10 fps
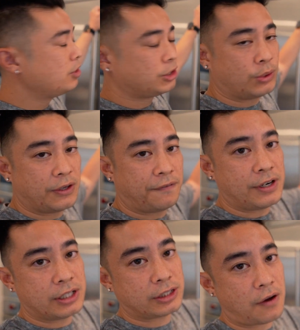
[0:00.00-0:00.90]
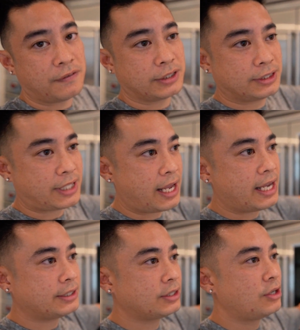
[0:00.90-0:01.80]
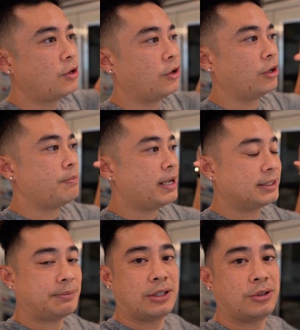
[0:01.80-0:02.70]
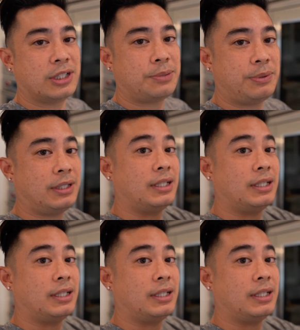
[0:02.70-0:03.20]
So when you finish off your steaks or you're making something crispy,